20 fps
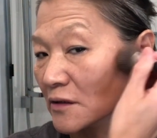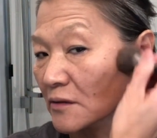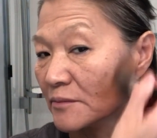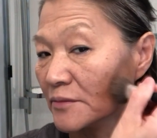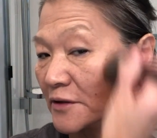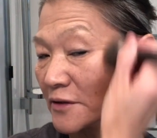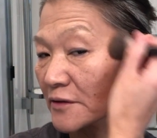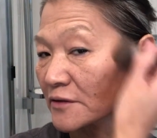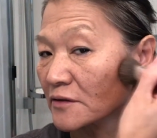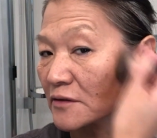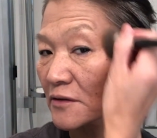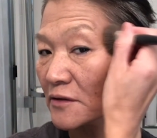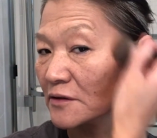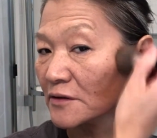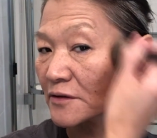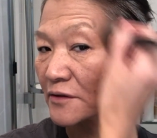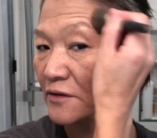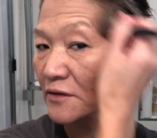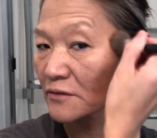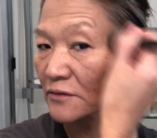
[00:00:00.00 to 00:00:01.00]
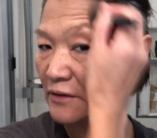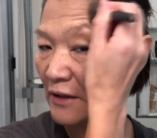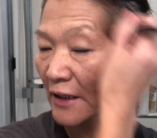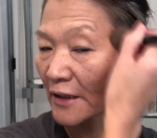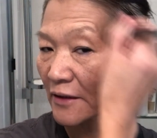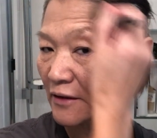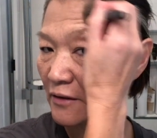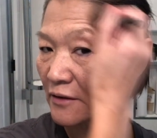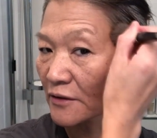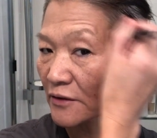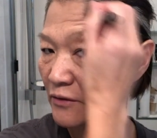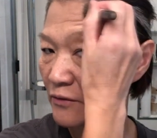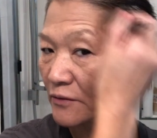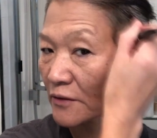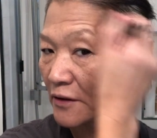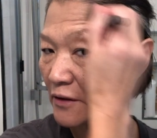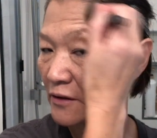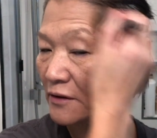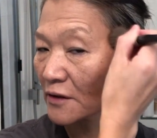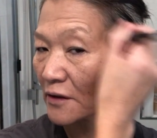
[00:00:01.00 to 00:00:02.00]
bit little darker. You
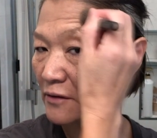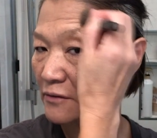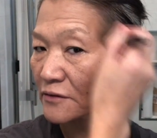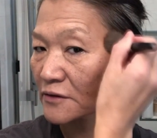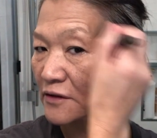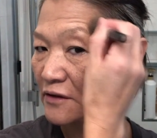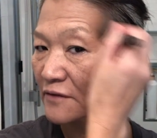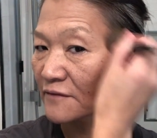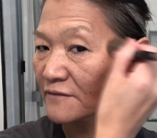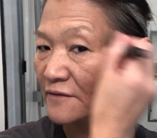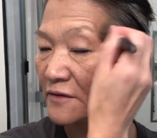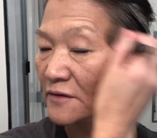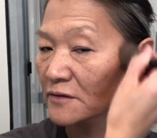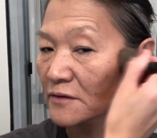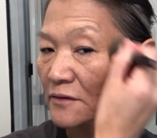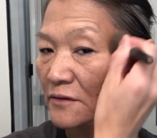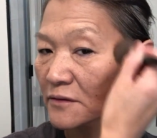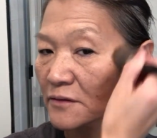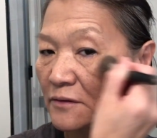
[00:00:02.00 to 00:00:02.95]
cannot even